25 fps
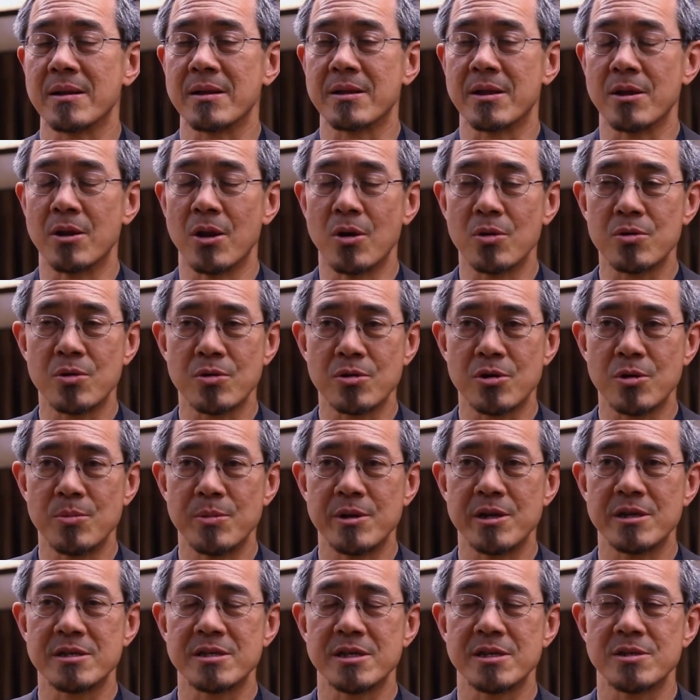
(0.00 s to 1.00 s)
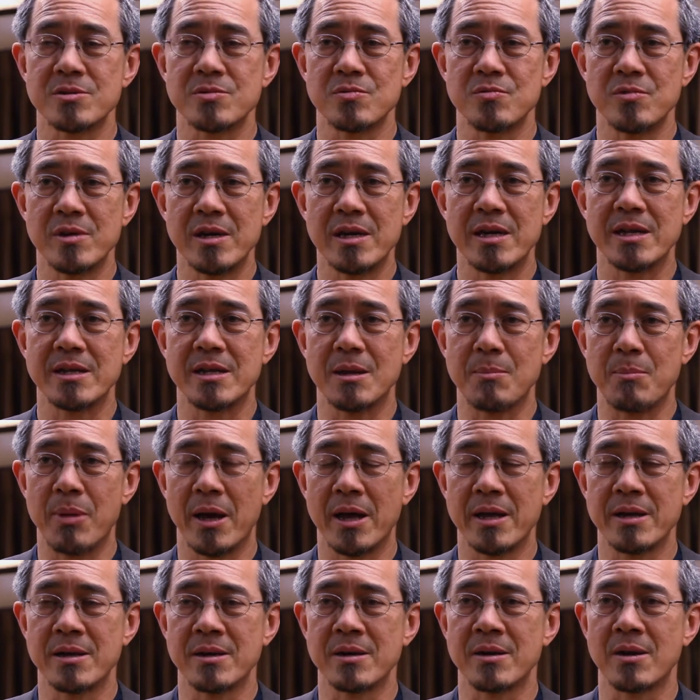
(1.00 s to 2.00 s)
The local communities really
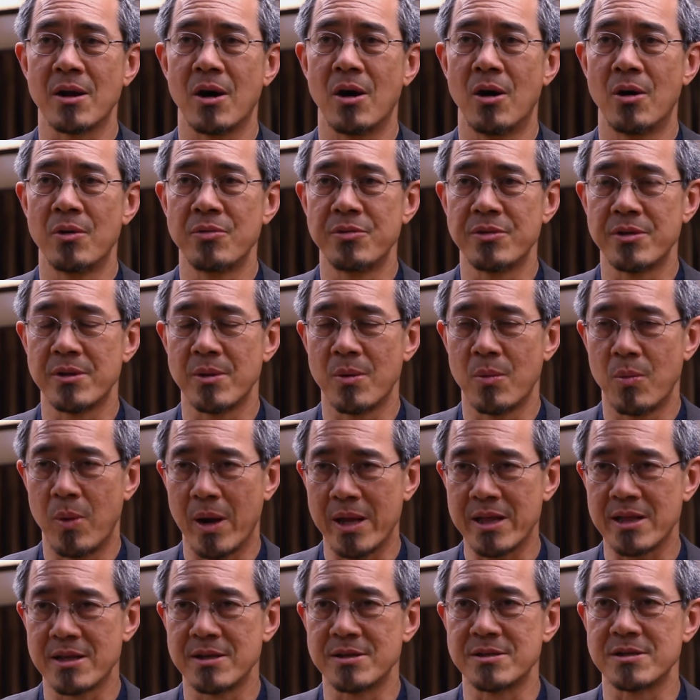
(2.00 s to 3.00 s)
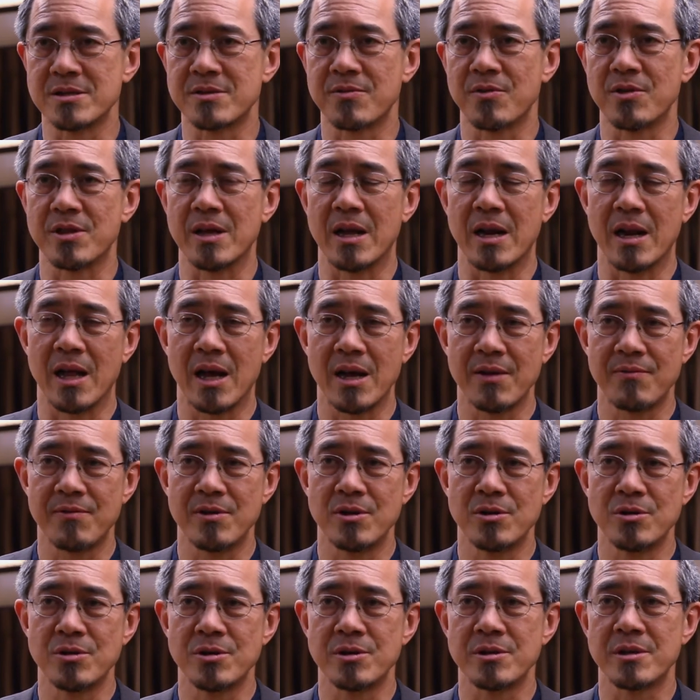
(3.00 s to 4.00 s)
depend on the wetlands for their
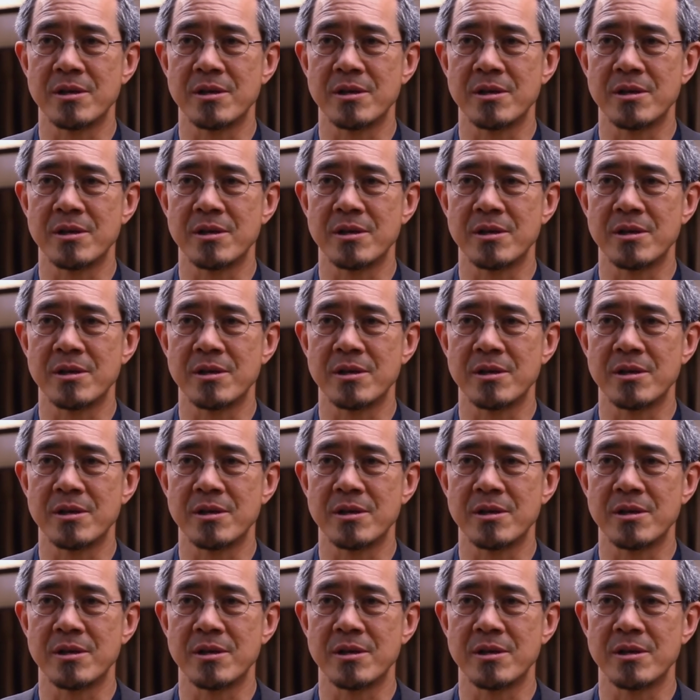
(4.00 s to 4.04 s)
livelihood.